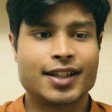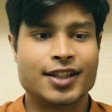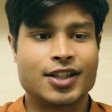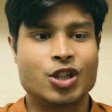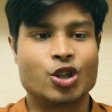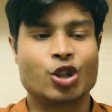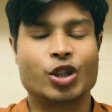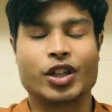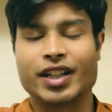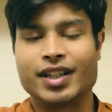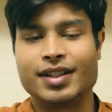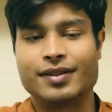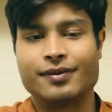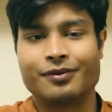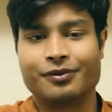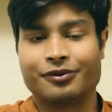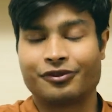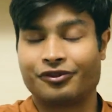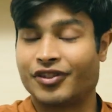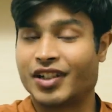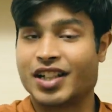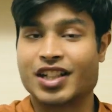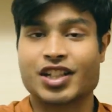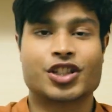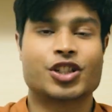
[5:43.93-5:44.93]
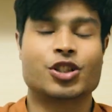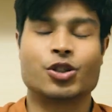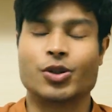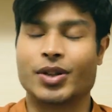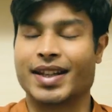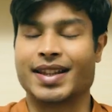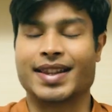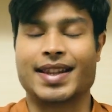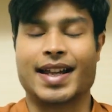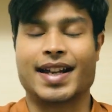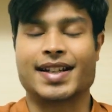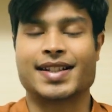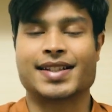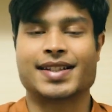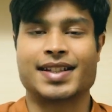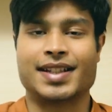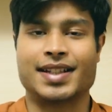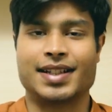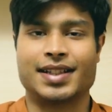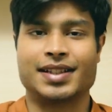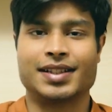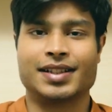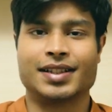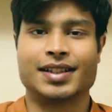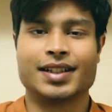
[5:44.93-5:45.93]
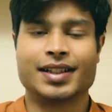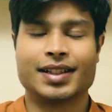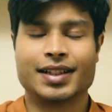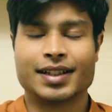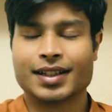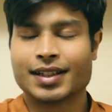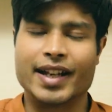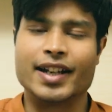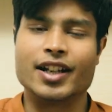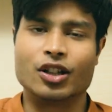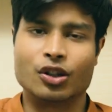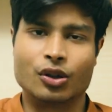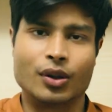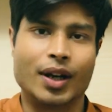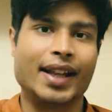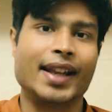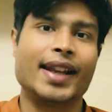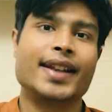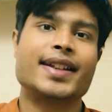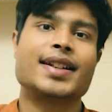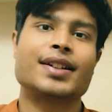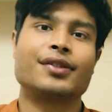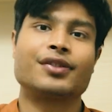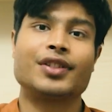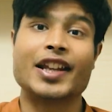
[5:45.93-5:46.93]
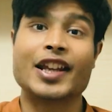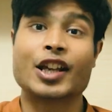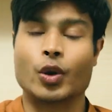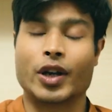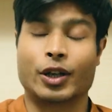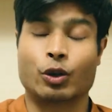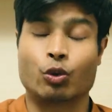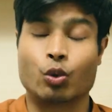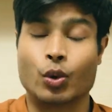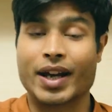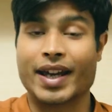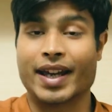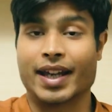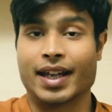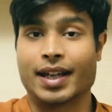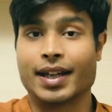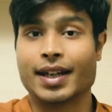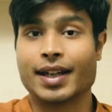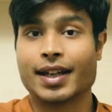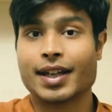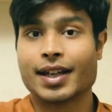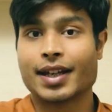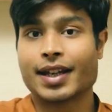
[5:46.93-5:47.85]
you could finish shooting that scene in a relatively quick way.